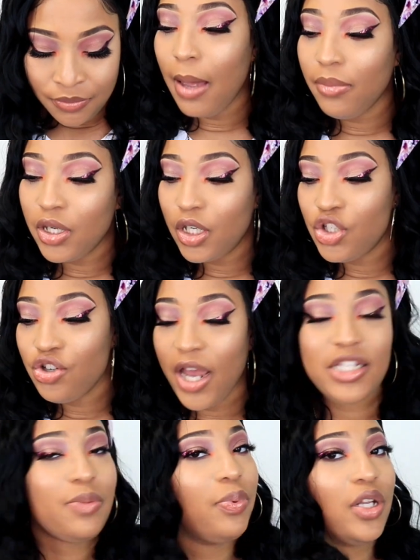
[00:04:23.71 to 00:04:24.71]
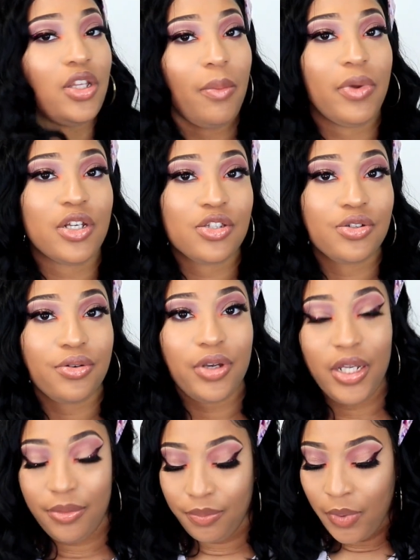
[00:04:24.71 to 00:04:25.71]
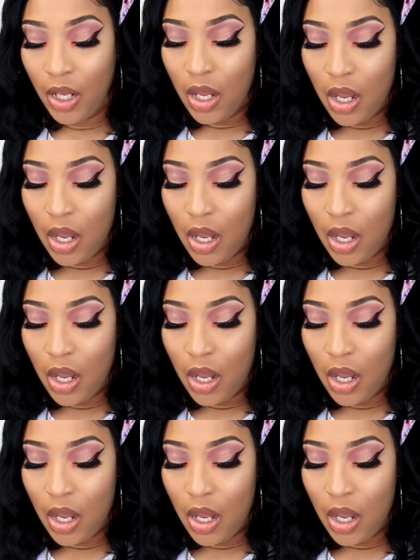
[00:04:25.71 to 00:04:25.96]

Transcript: I'm gonna try to put it up on the screen.